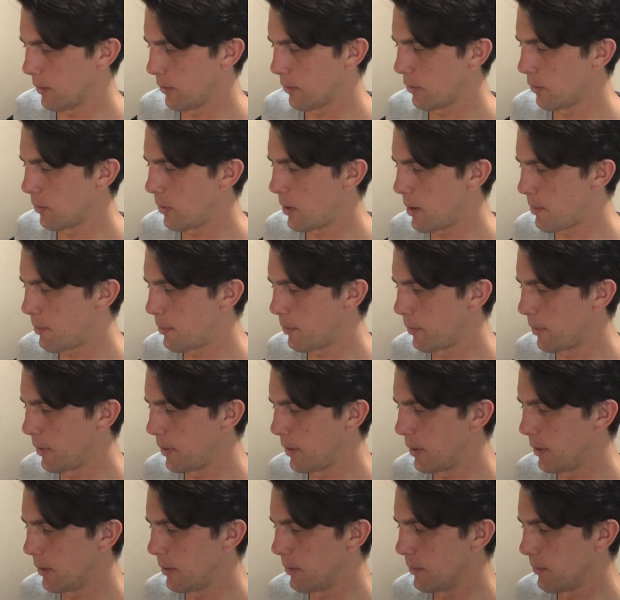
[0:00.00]
So
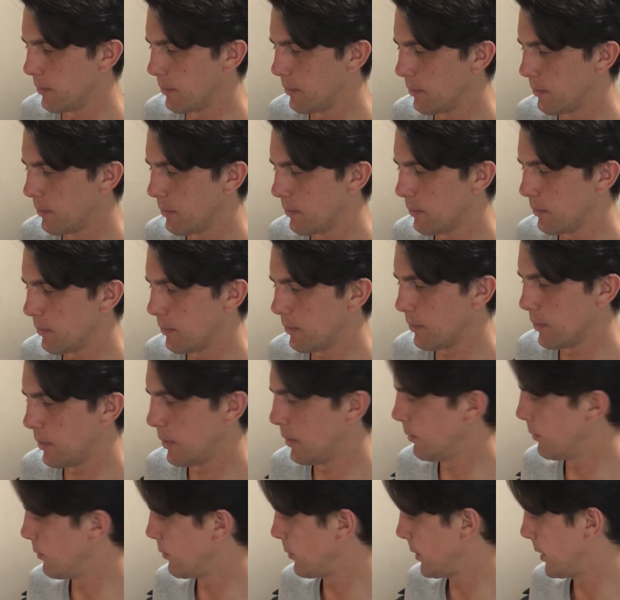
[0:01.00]
operating
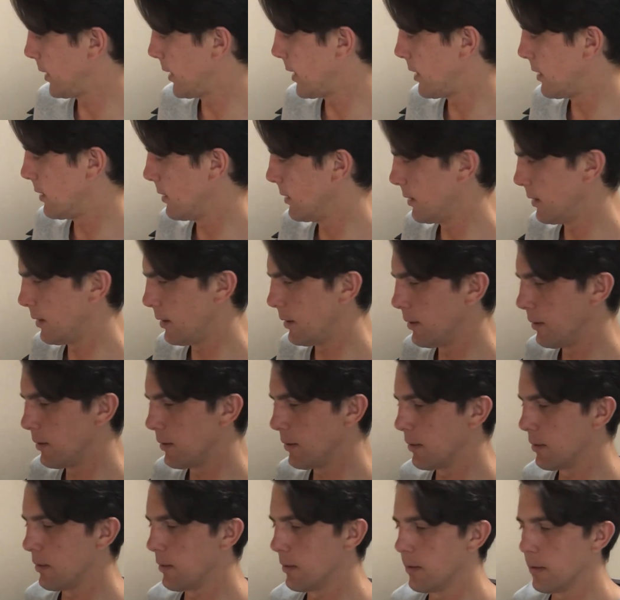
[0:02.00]
in reality
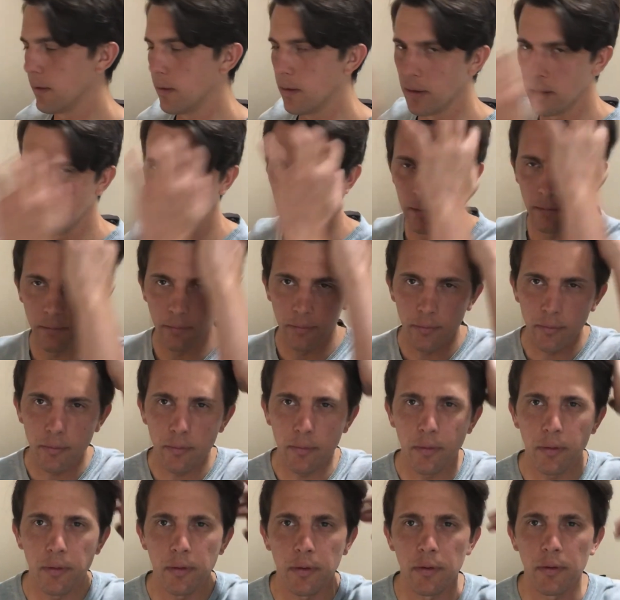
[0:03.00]
of,
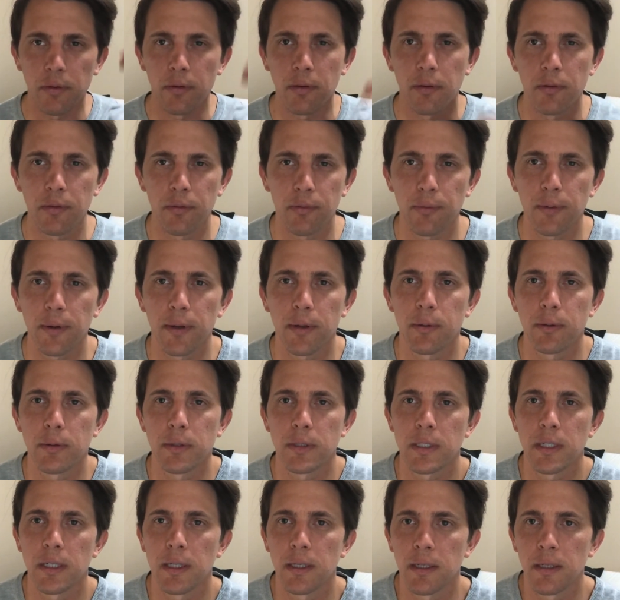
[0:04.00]
does this
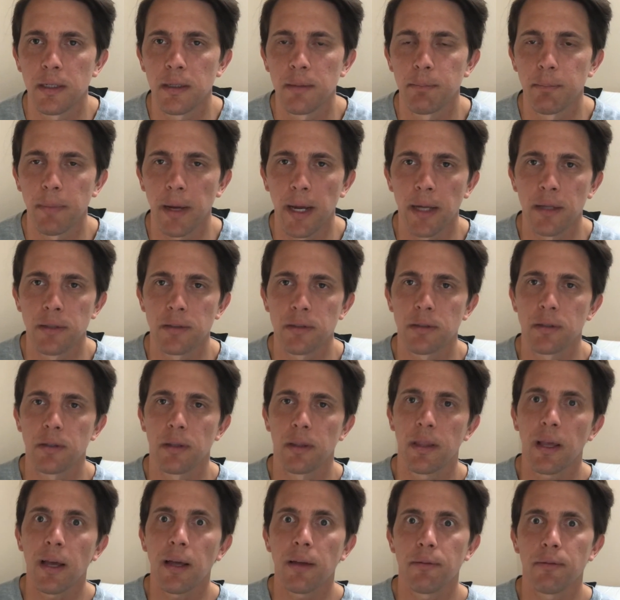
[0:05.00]
frequency match
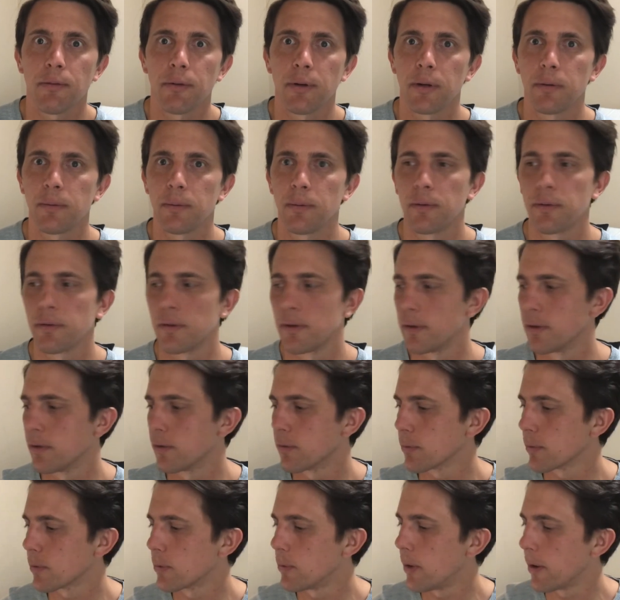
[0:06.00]
that frequency
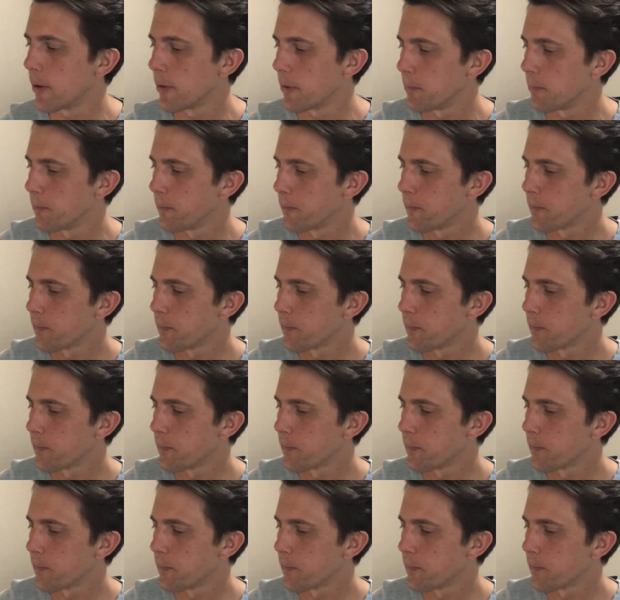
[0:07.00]
that's required?